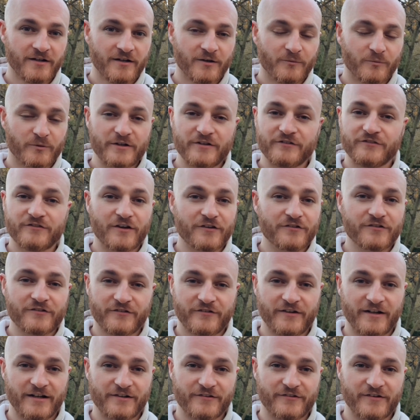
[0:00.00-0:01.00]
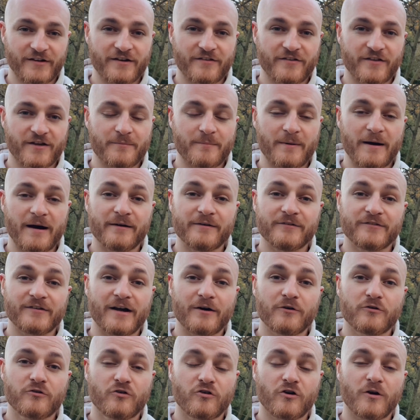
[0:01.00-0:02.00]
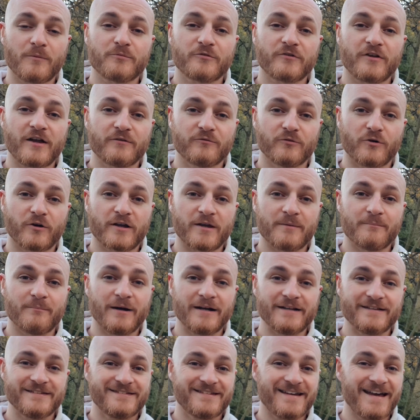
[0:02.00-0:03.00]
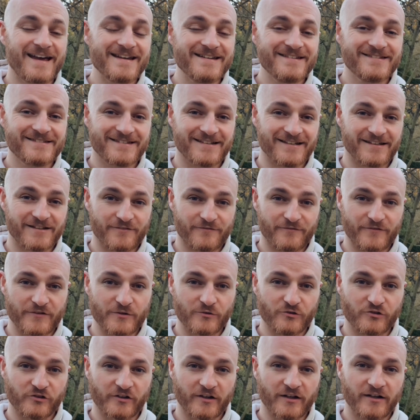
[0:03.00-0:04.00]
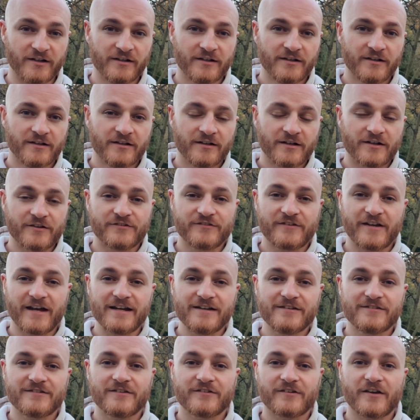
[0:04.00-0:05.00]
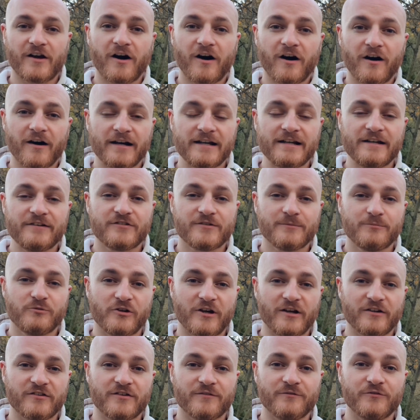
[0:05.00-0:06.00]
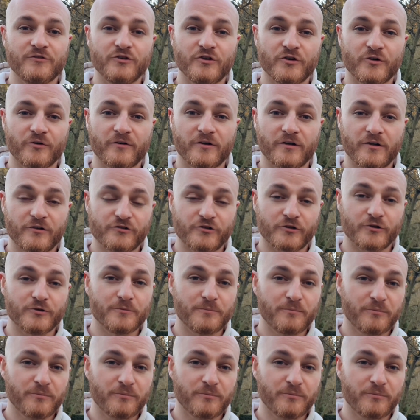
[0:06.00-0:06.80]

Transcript: What it doesn't tell us anything about is how crops like rocket might taste in the future, as taste is a highly subjective neurological